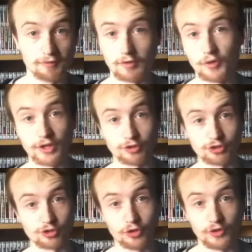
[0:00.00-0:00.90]
lovely
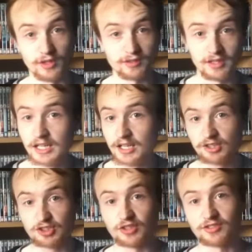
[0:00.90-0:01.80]
range stories,
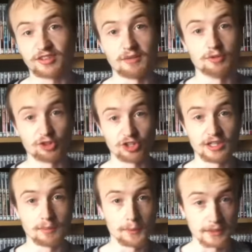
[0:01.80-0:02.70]
Genocide
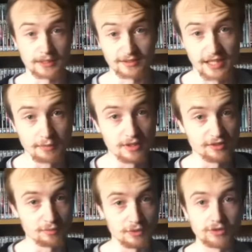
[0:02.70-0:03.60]
Machine, Apocalypse
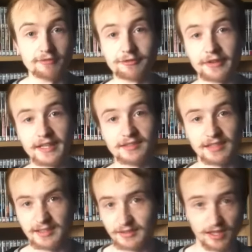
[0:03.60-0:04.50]
Element, Mutant
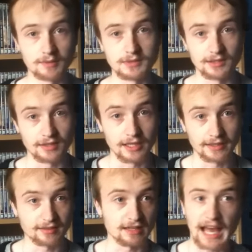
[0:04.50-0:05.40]
Phase, and Time of the
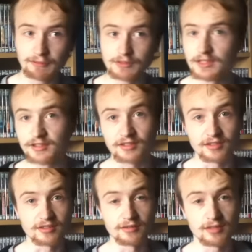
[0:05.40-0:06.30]
Daleks. I haven't
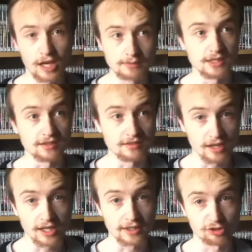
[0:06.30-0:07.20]
listened to Time of the
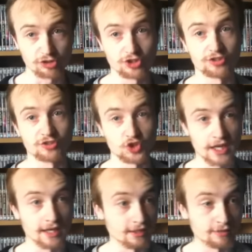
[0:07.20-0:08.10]
Daleks just
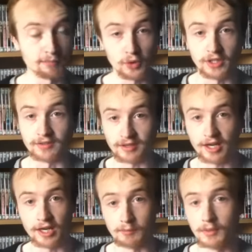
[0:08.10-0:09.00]
yet at this point in
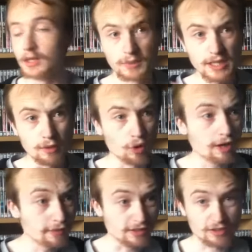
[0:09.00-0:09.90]
time. But yeah,
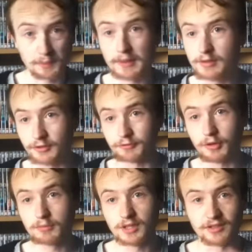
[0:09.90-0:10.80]
what I've experienced
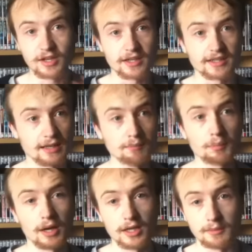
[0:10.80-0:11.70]
from the Dalek
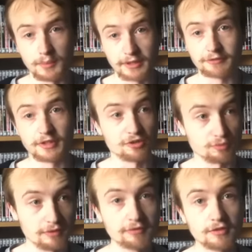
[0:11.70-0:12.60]
Empire, Big
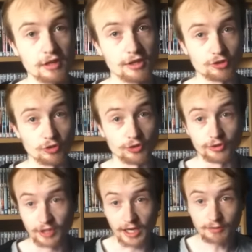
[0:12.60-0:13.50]
Finish, monthly range
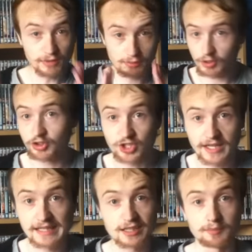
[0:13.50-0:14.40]
reviews, I really want to
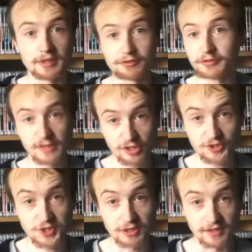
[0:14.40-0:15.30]
check out the Big
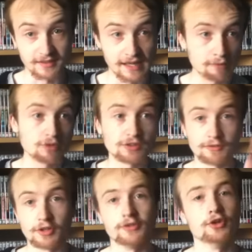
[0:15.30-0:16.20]
Finish series. That
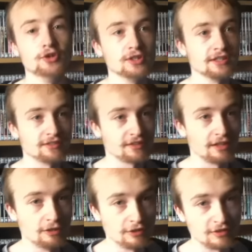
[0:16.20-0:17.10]
was a very early
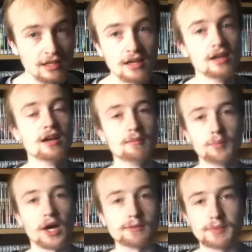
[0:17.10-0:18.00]
series
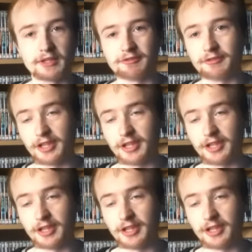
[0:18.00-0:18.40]
by Big